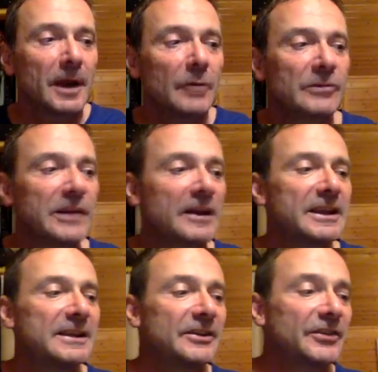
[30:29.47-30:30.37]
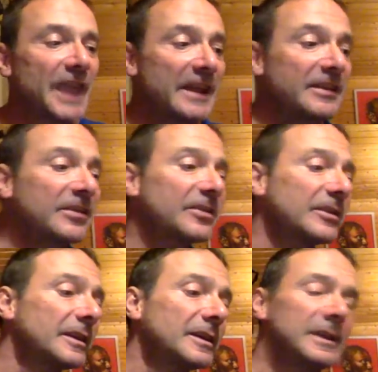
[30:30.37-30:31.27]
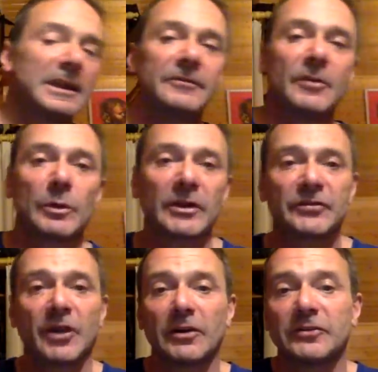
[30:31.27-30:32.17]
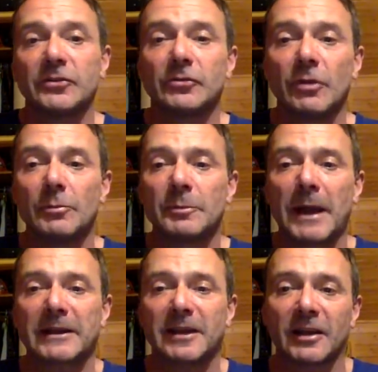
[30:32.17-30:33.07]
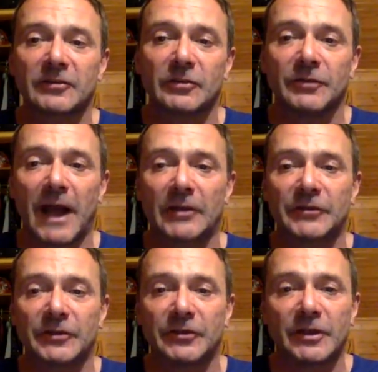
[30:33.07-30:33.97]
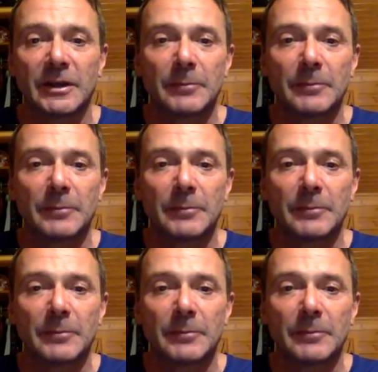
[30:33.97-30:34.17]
I was lucky in a sense in that when I started to do groups back in like 2000,